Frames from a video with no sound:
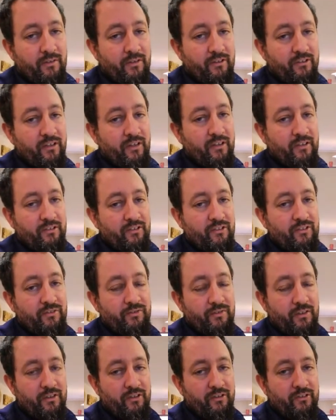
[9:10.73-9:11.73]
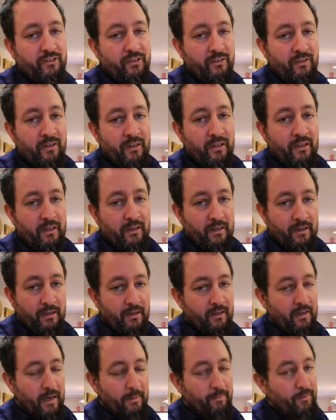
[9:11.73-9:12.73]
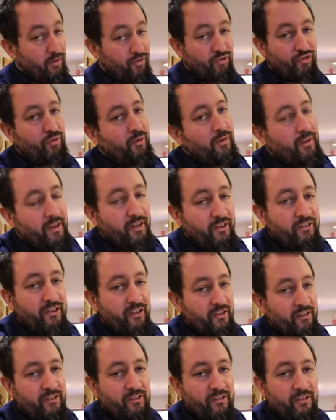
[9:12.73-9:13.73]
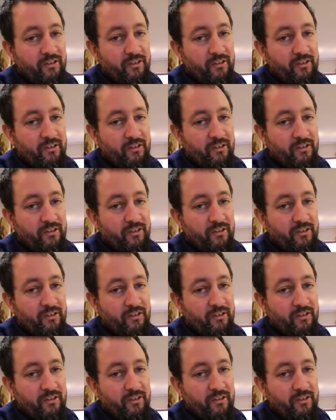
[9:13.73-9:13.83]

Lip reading: sail is finished. I'm not sure there is any